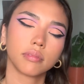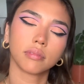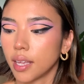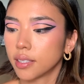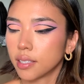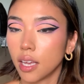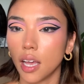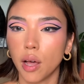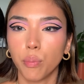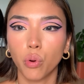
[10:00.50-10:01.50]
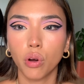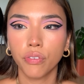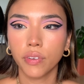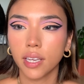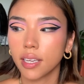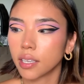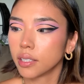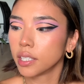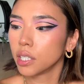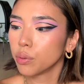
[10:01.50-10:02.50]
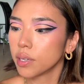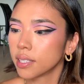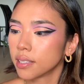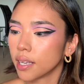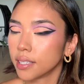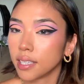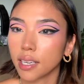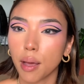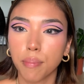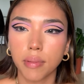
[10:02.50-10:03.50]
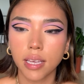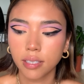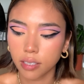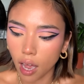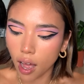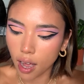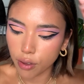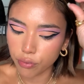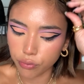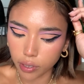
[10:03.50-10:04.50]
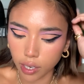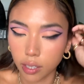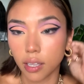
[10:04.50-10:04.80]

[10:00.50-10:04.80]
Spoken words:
That's a Morphe Continuous Setting Mist. I freaking